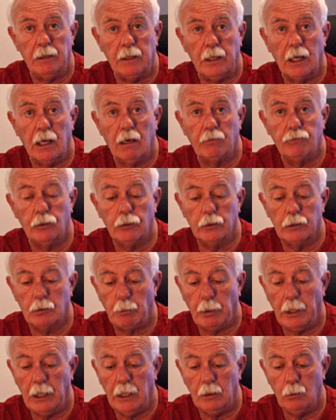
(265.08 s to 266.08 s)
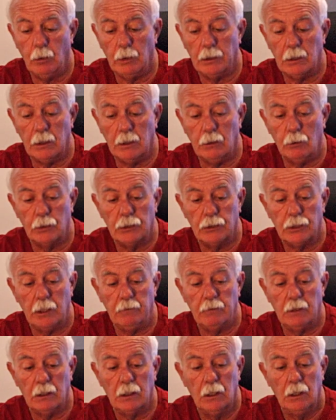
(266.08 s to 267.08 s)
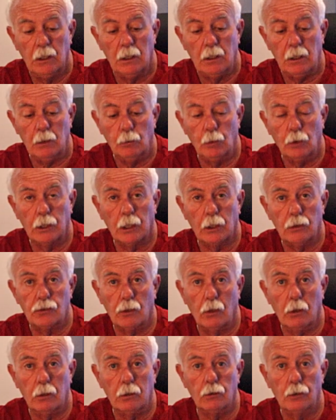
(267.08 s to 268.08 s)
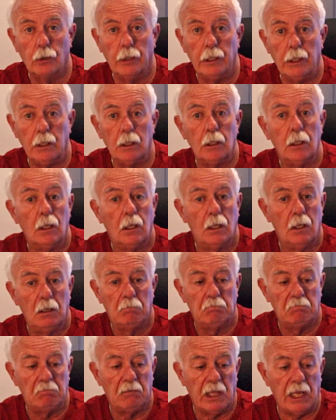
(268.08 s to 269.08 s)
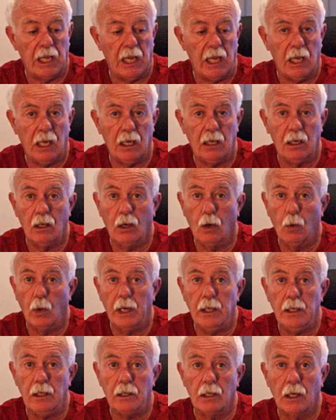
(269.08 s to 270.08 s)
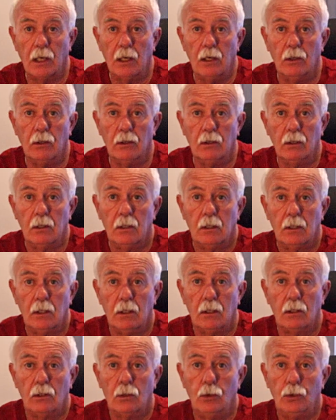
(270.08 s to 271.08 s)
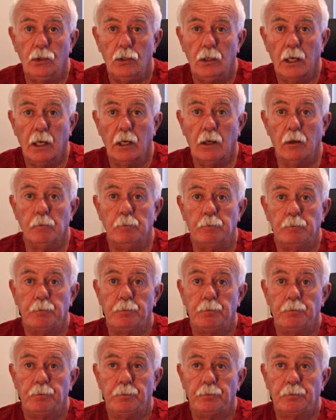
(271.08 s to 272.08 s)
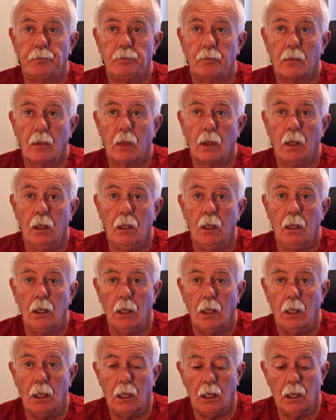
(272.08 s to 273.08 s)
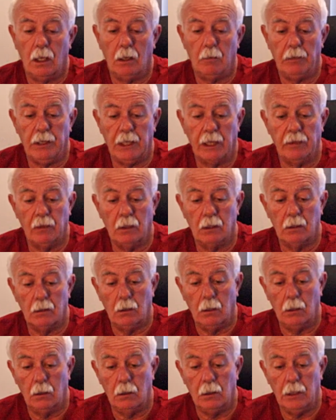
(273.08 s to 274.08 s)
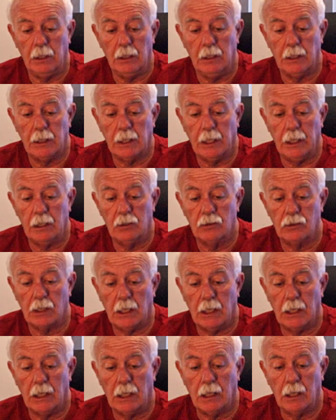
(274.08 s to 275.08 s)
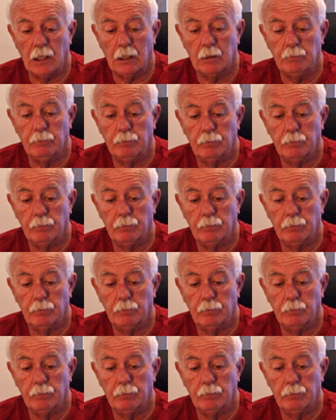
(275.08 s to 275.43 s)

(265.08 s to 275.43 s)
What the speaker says: then after it's paired with the receiver, it will go solid green, and away you go. Good to go. The other indicators are